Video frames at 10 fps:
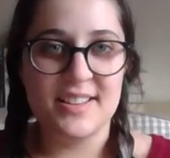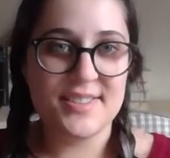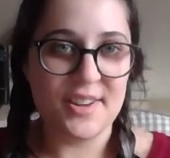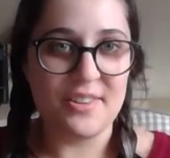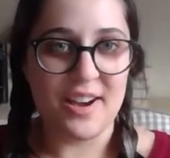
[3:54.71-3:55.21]

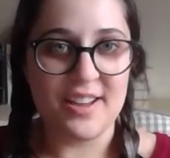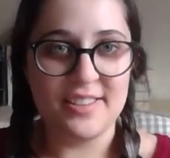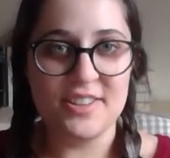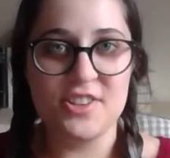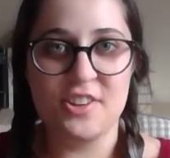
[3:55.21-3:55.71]
So I
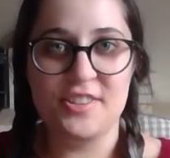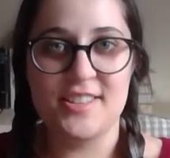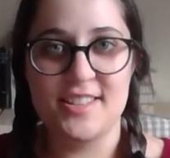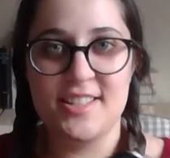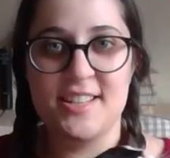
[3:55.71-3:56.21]
think she
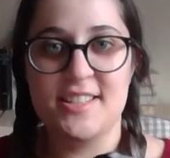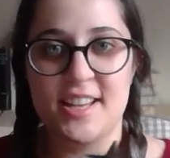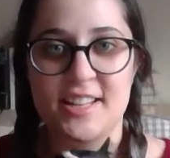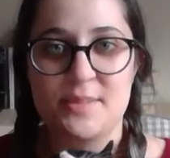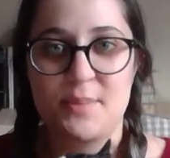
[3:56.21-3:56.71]
notices these
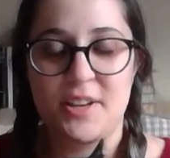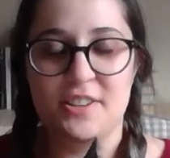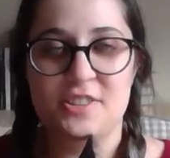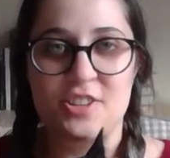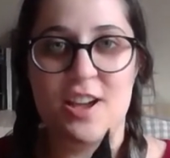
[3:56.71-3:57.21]
things
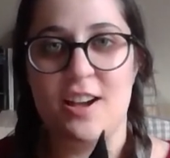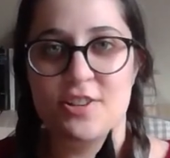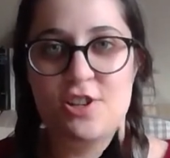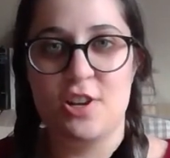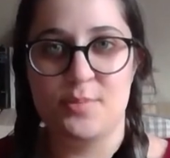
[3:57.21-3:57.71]
because she
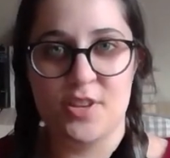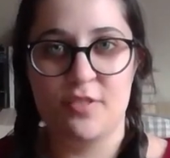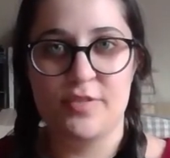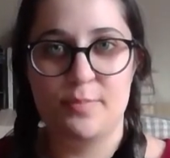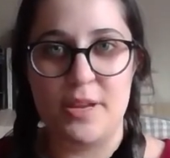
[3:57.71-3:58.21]
actually
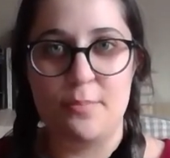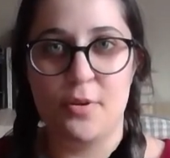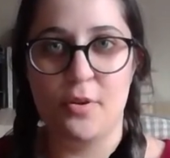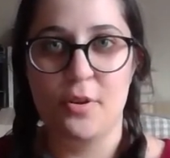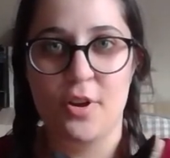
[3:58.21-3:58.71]
observes
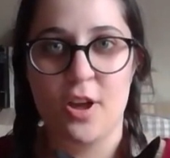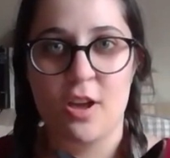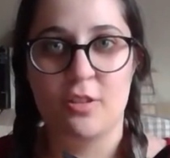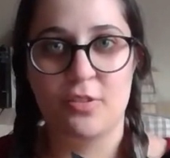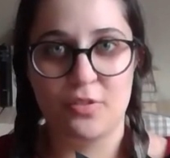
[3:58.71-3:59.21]
people
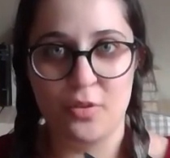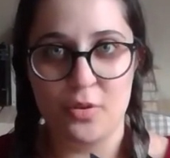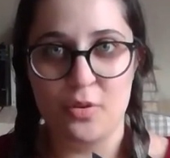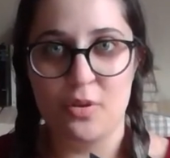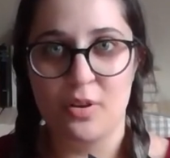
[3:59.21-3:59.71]
through